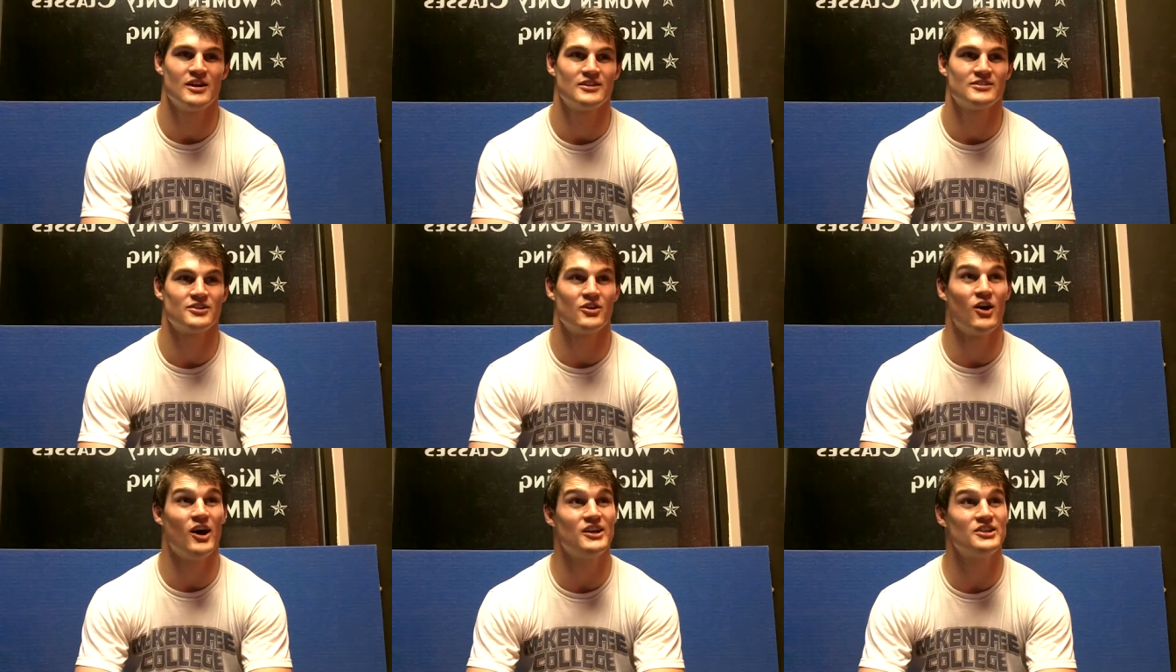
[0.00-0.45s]

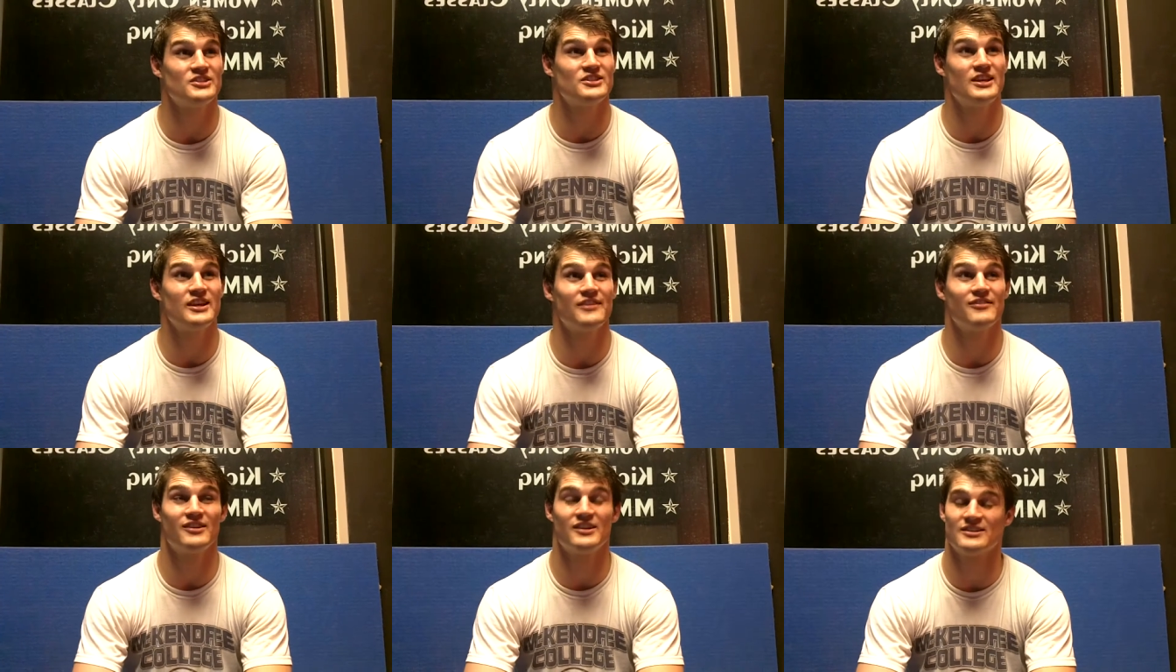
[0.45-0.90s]
So I just
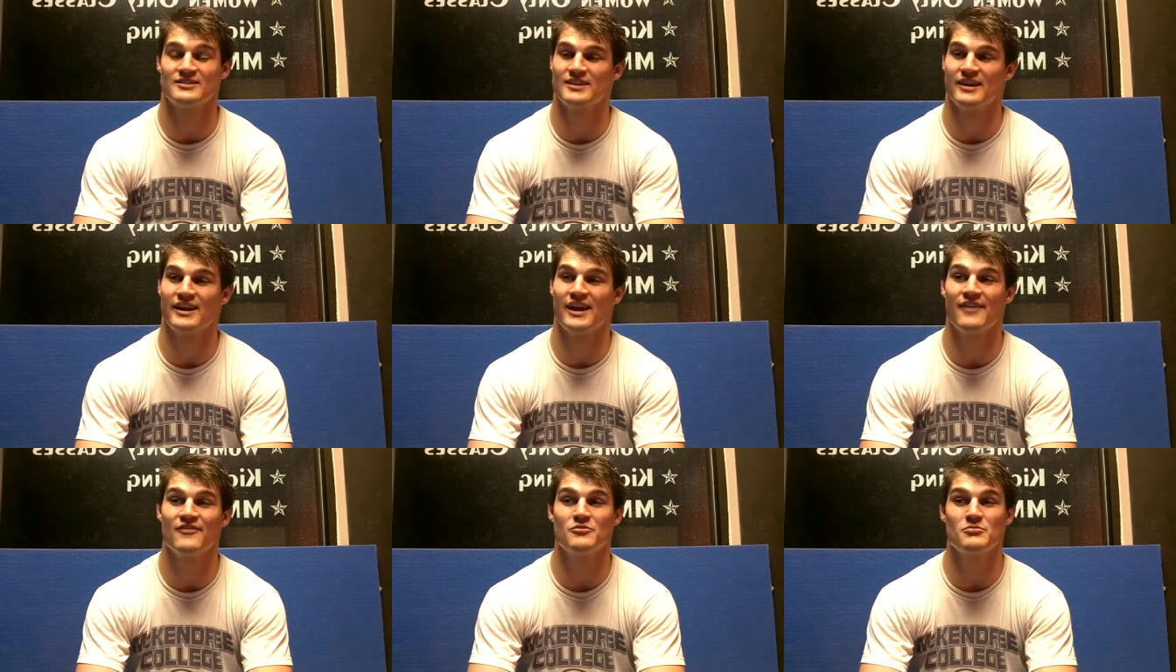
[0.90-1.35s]
think of it as
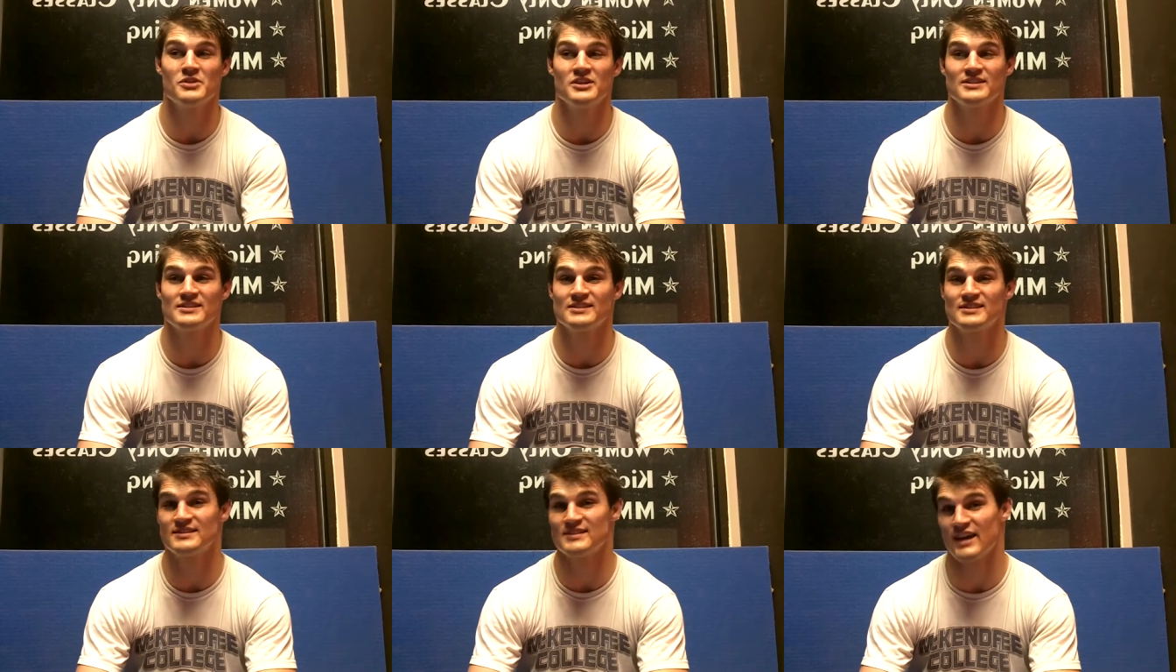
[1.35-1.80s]
like
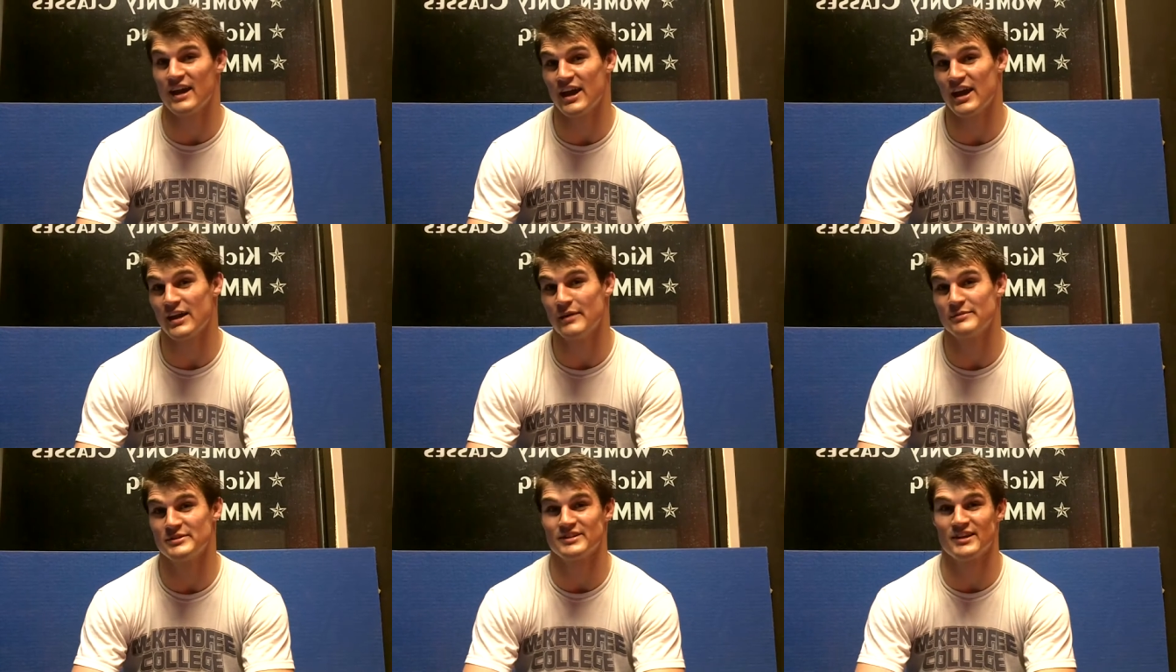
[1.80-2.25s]
everybody's the
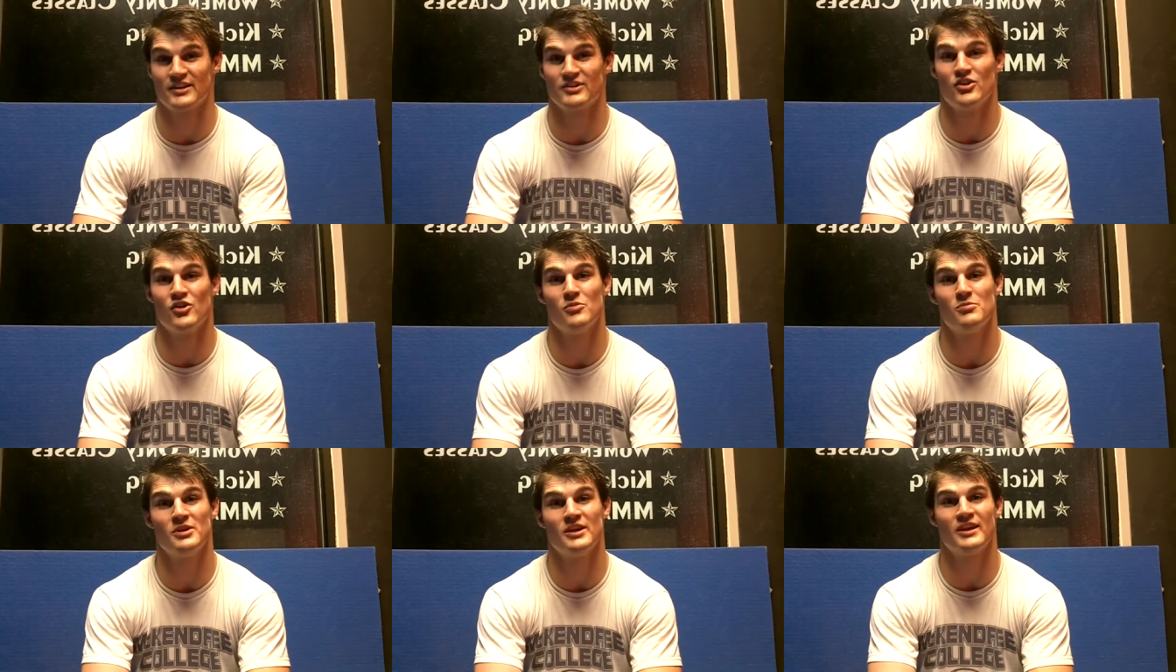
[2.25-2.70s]
same. It's like
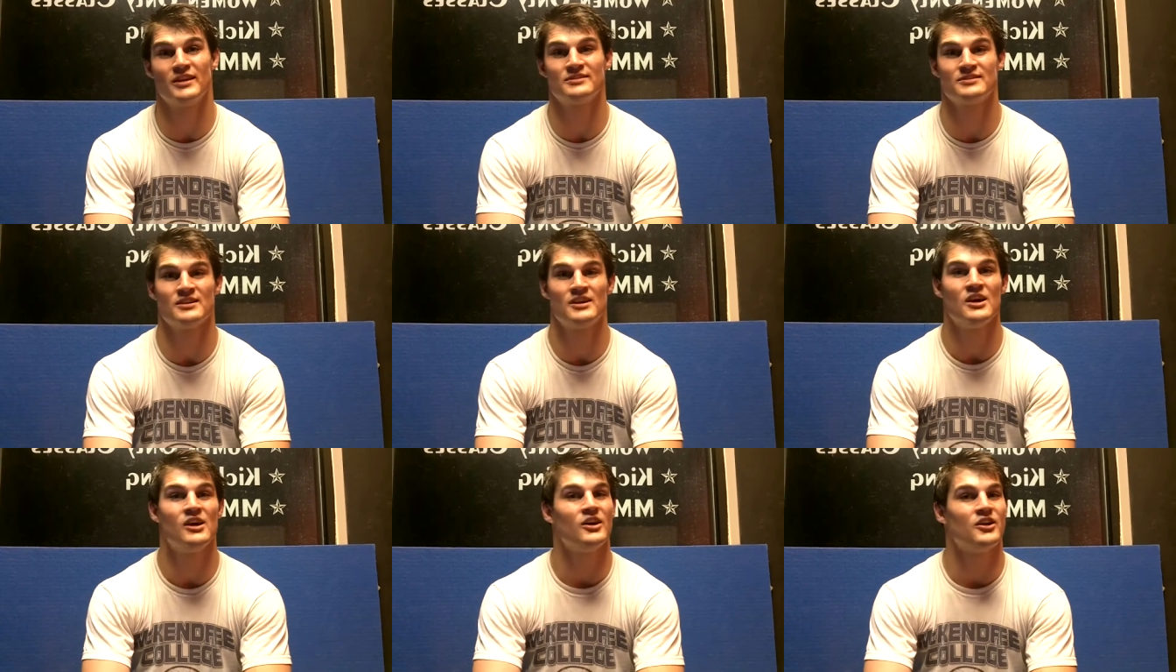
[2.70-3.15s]

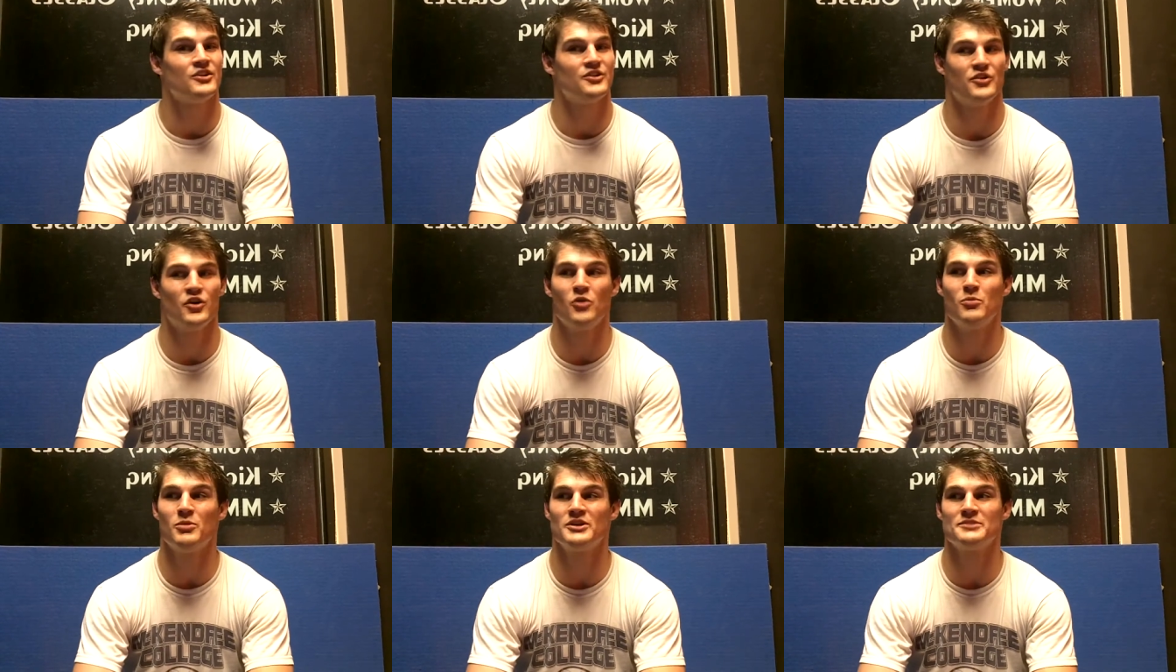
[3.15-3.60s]
nobody's
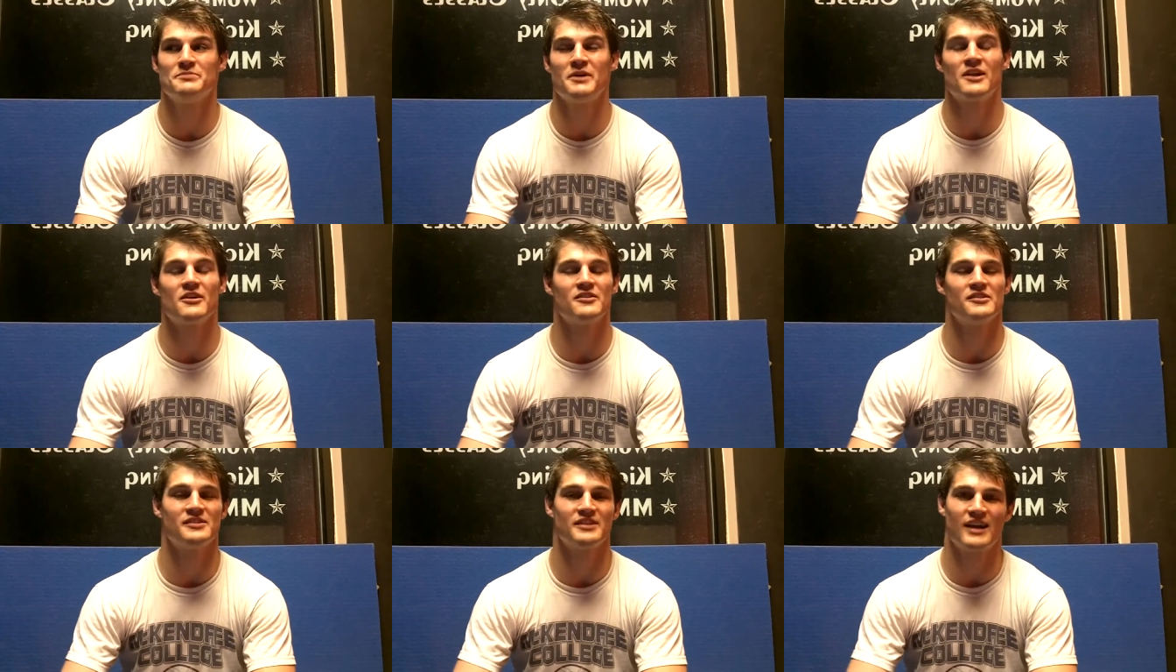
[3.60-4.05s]
nobody's
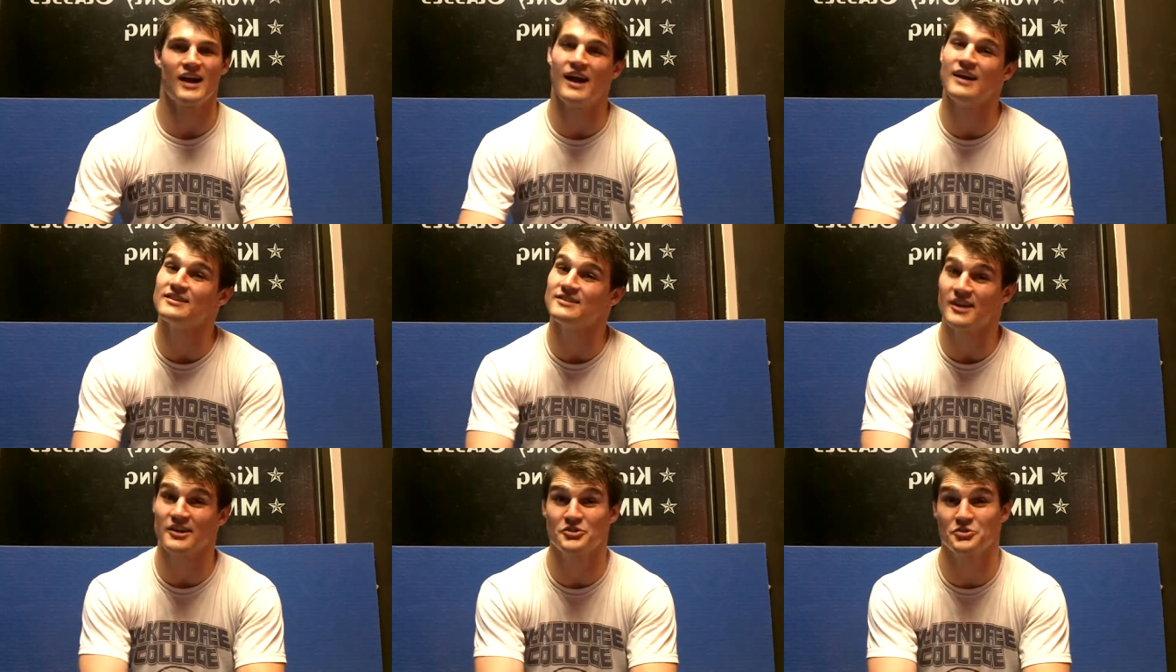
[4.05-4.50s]
better than the
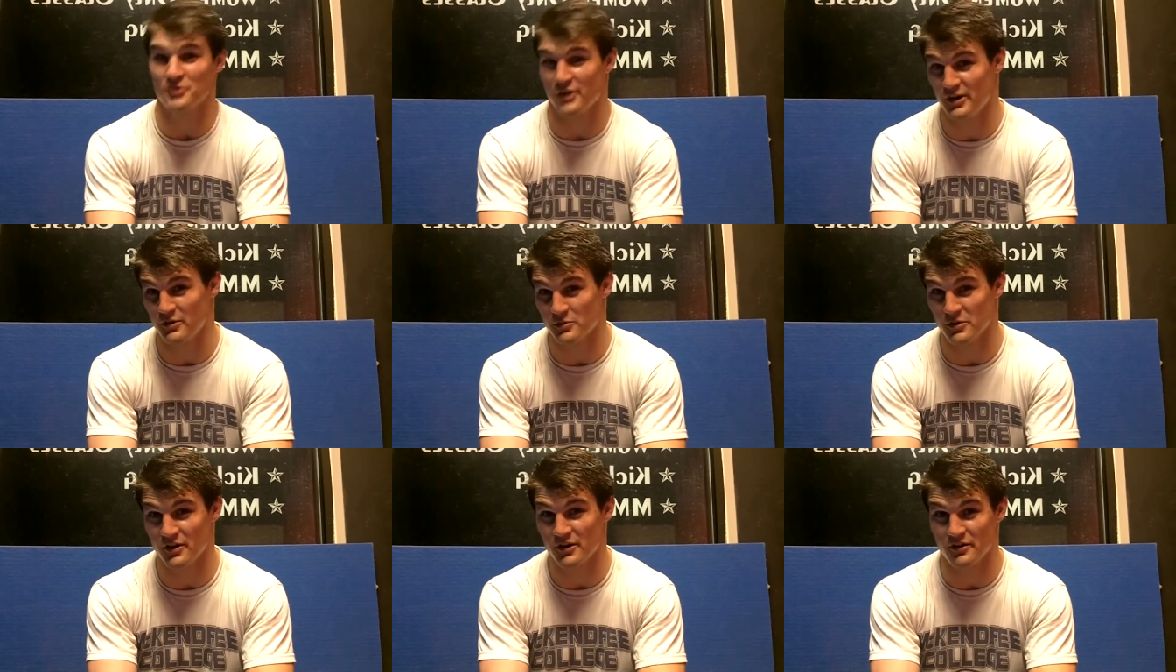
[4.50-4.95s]
guys I
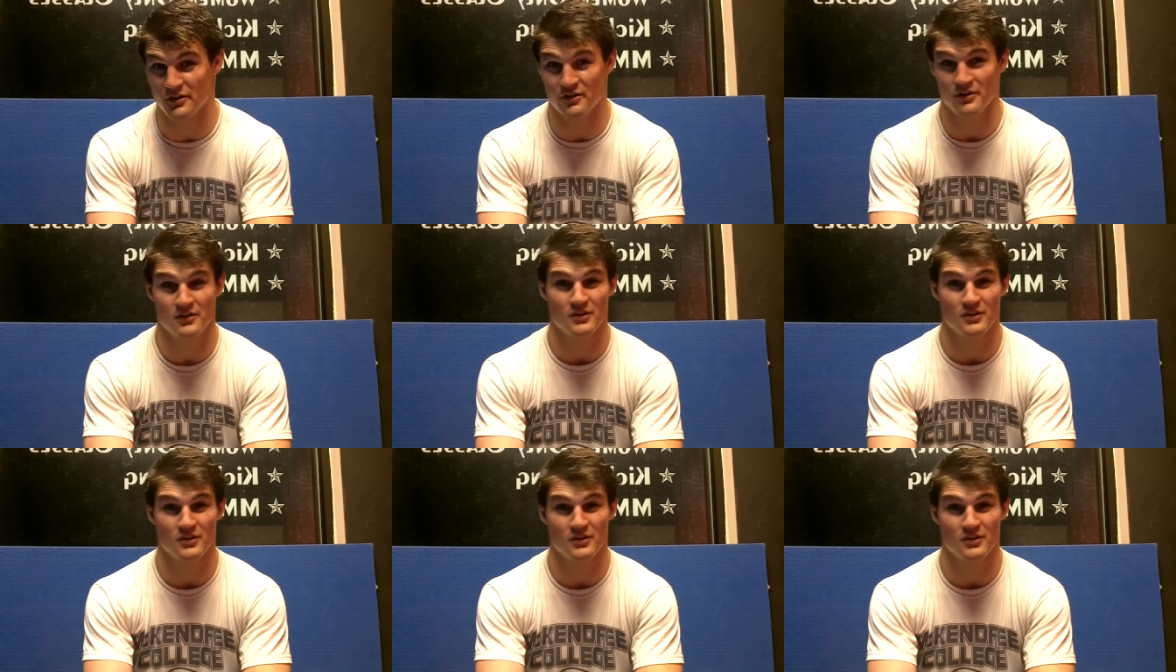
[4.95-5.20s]
train with.